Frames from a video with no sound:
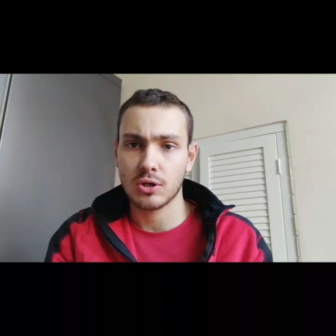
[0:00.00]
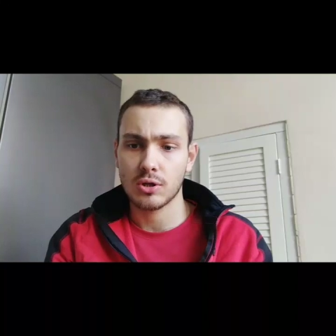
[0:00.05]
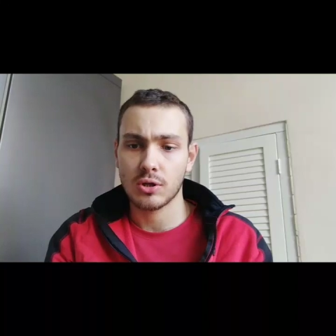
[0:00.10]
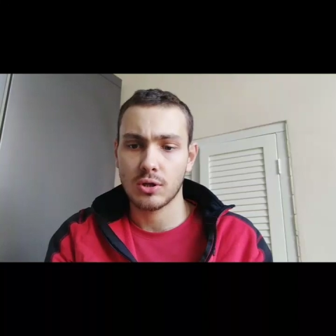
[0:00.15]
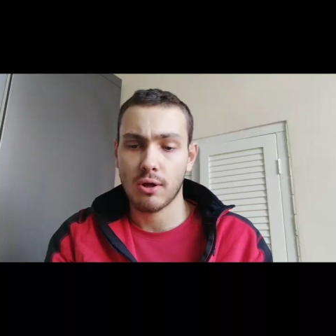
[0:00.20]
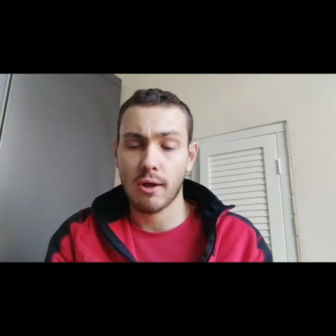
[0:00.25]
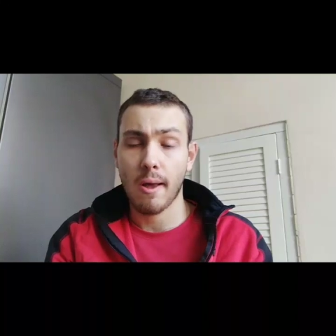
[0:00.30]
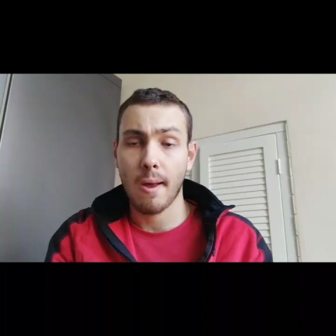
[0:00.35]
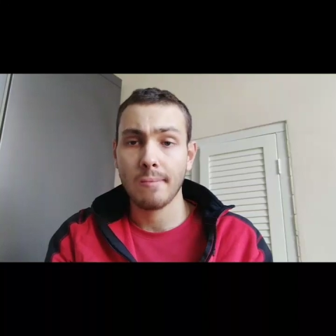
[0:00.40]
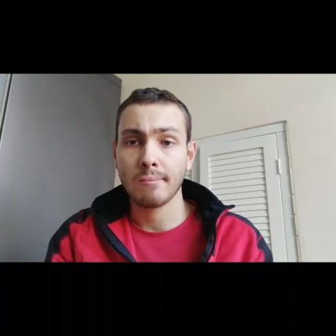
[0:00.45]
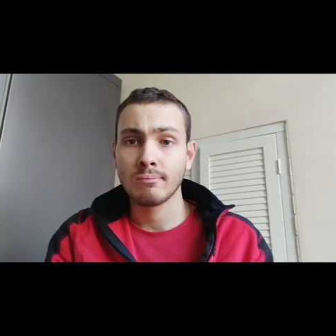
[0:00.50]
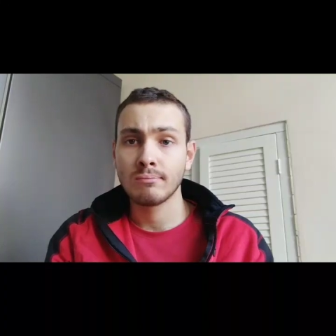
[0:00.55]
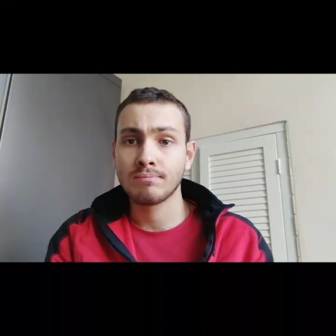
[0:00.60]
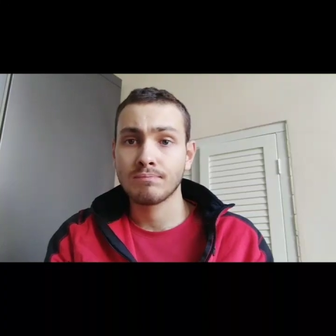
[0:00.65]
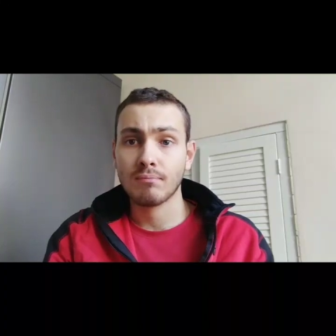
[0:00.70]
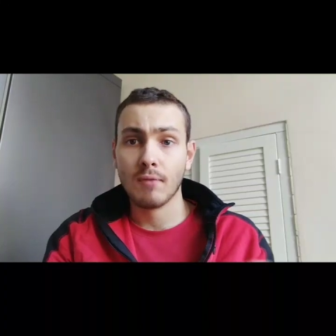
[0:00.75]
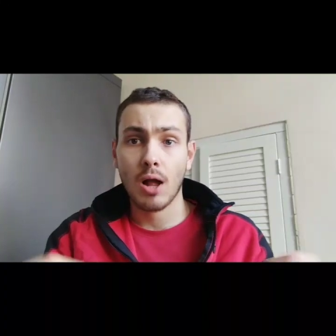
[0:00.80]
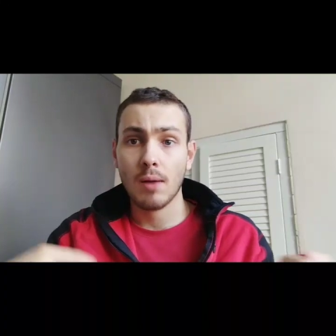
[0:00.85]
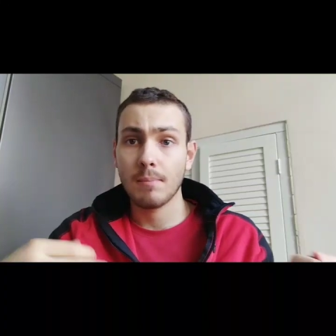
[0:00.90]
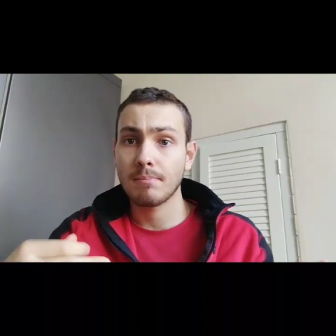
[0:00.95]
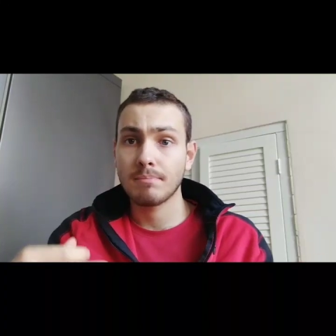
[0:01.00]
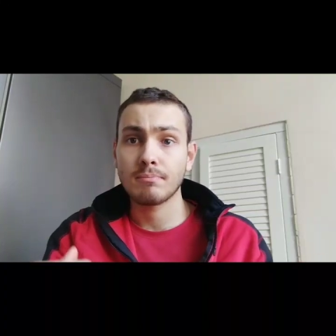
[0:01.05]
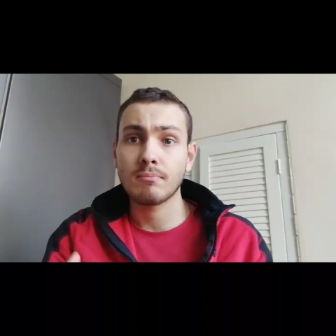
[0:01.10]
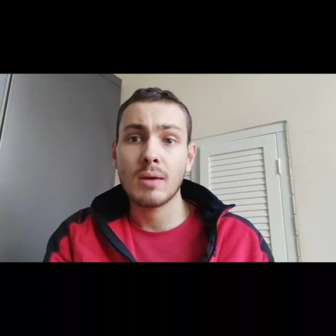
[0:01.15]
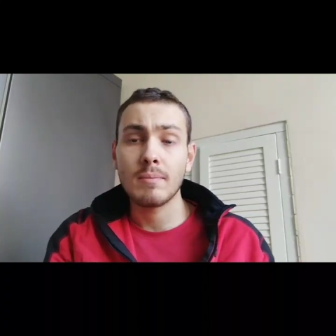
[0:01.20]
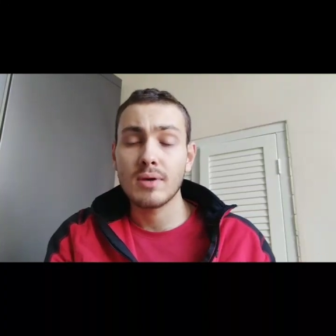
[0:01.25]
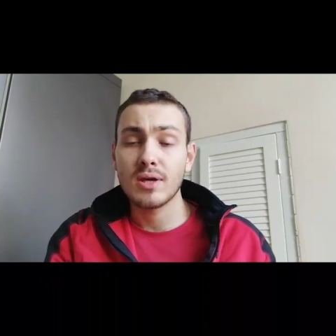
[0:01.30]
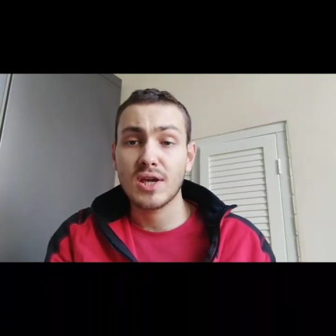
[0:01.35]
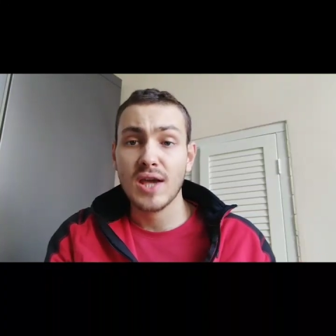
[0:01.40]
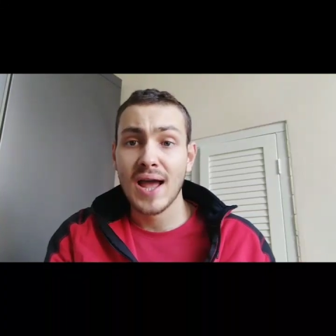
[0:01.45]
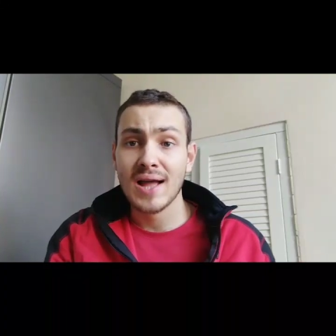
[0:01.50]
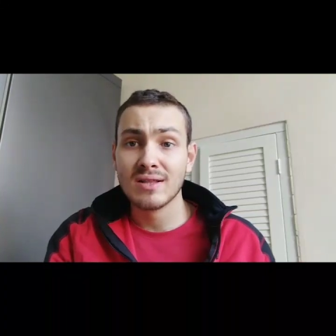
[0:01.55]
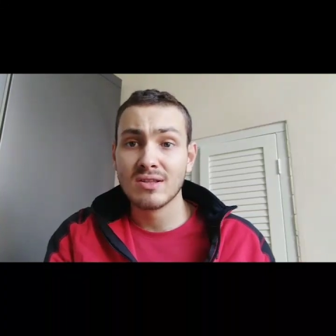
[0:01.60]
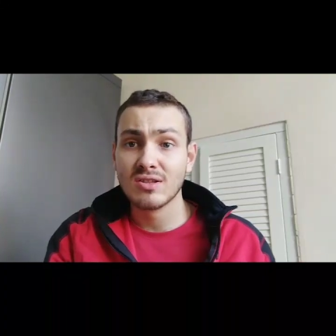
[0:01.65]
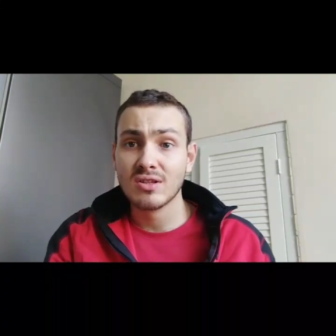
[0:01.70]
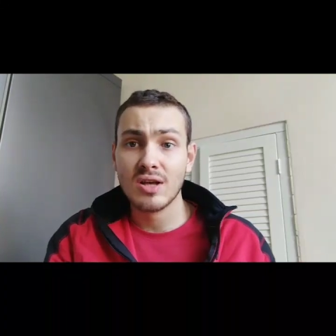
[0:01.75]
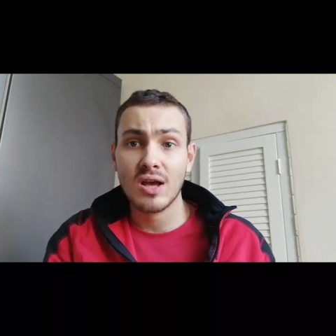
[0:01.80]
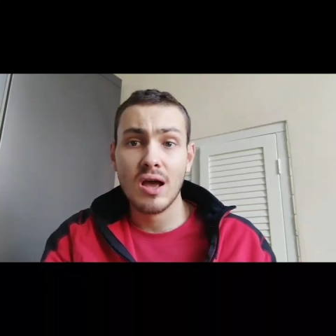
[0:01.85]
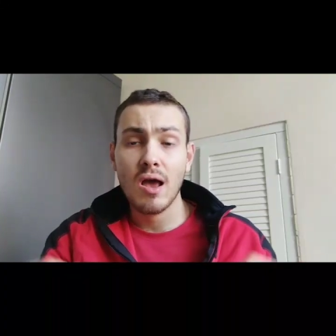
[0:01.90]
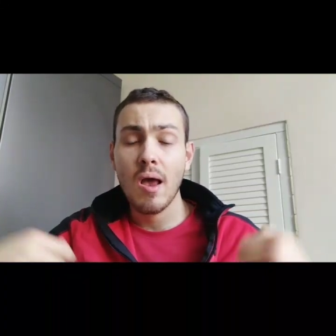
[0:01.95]
You know, maybe
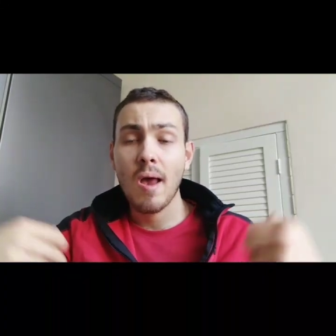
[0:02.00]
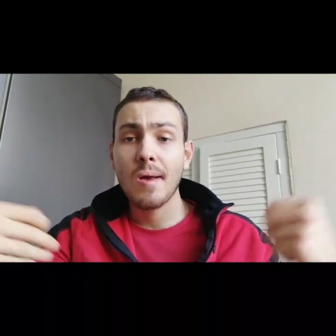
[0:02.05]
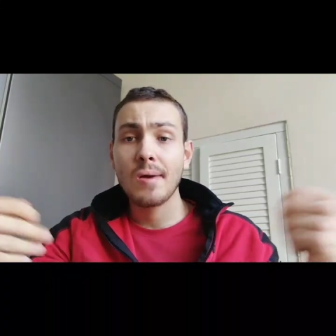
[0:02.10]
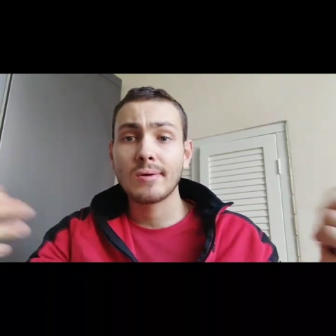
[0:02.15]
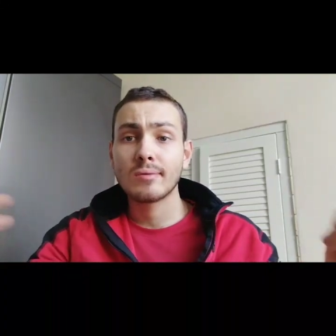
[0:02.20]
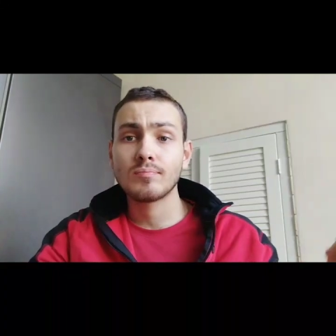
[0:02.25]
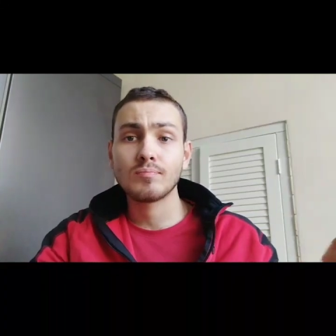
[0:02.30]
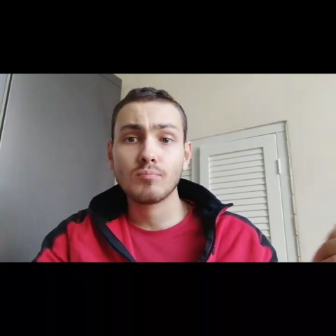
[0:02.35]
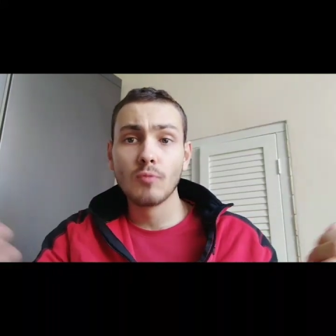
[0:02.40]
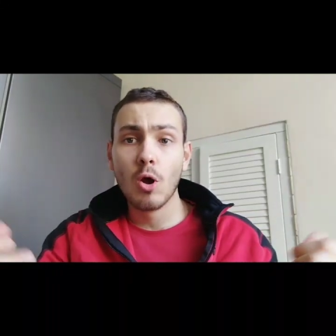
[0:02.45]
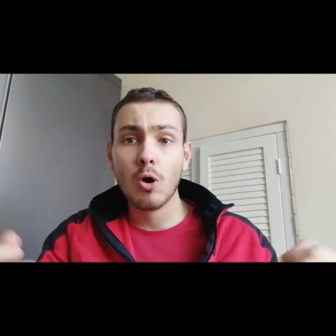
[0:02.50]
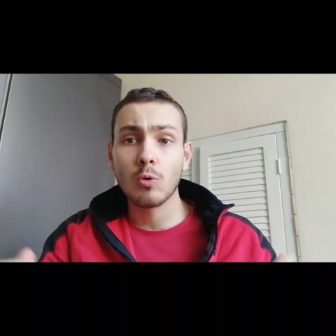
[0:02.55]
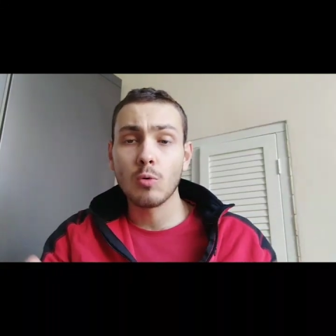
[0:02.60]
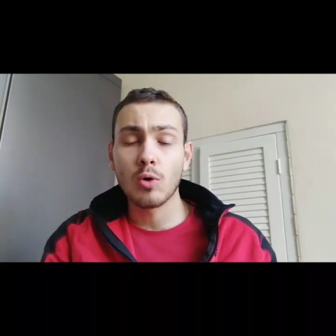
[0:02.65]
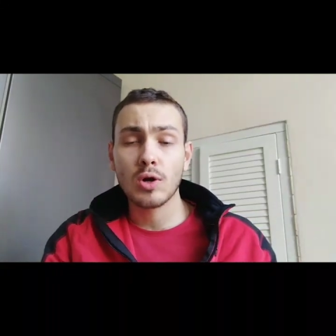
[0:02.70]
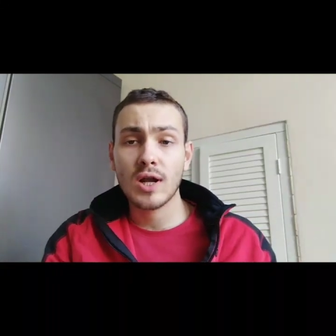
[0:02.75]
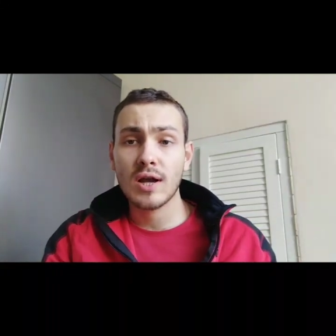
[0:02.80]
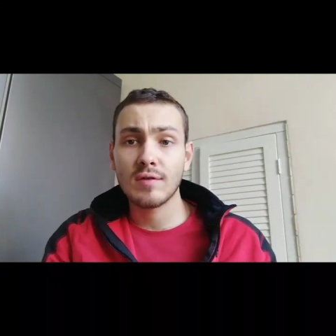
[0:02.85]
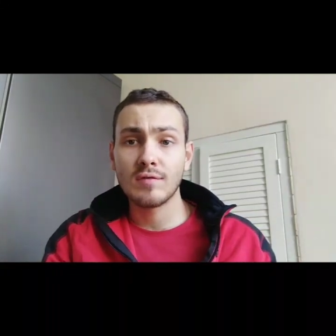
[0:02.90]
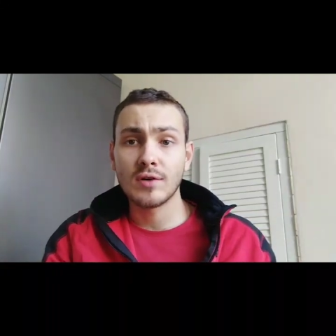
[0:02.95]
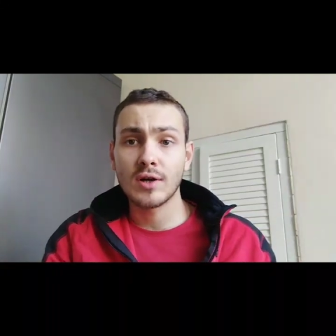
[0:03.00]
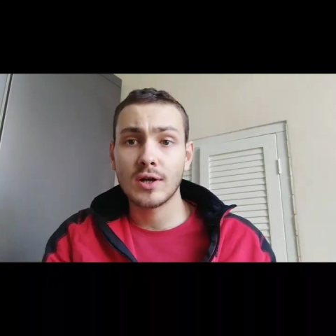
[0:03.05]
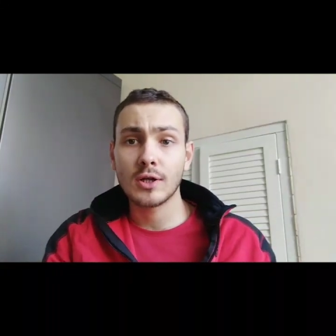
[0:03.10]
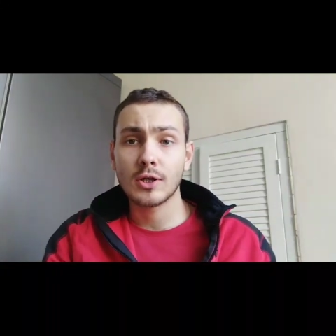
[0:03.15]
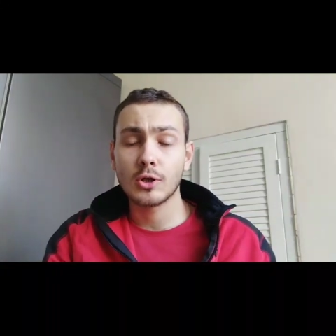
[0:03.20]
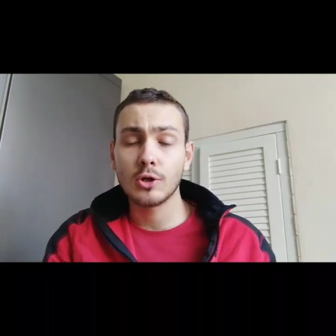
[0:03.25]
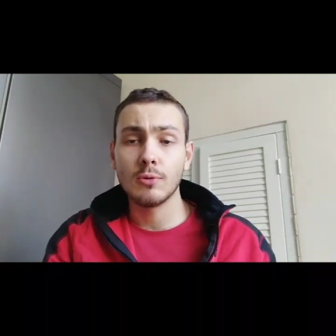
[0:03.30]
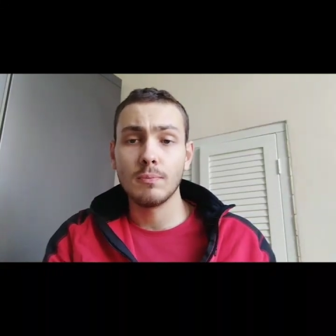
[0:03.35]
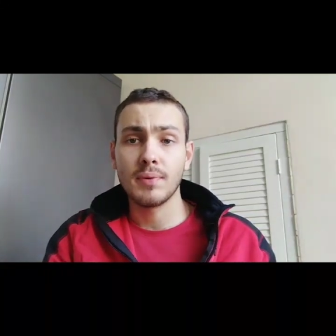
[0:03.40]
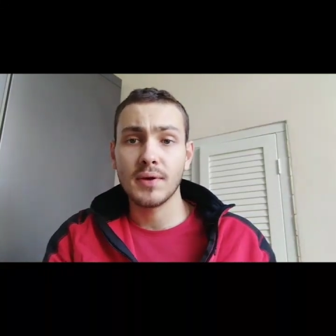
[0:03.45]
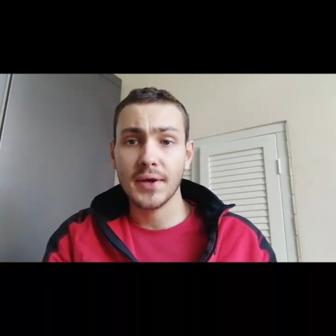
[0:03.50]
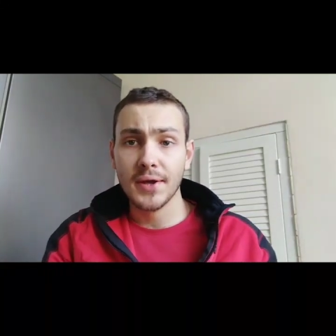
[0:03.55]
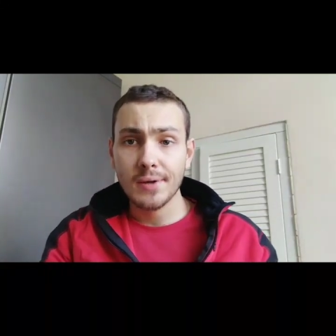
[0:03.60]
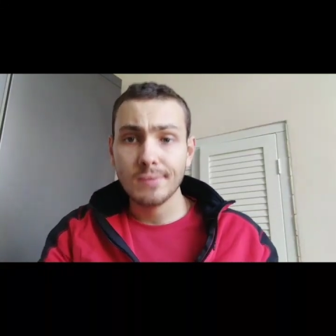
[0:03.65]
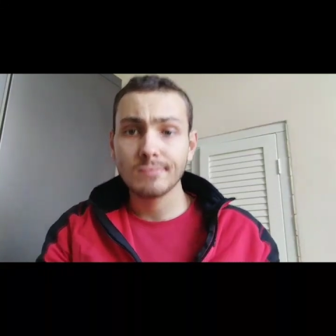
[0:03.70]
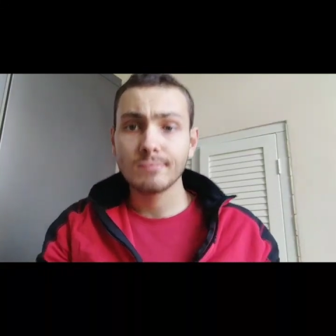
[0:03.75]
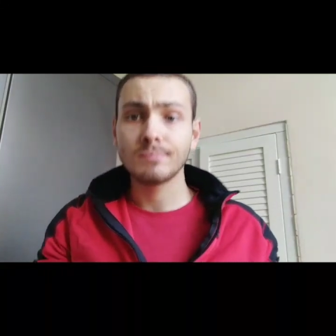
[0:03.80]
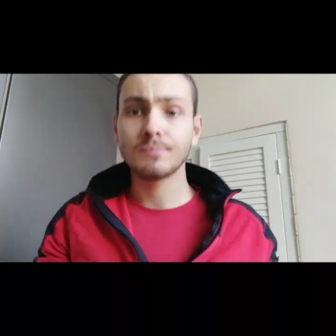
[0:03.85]
cancer or whatever it could be.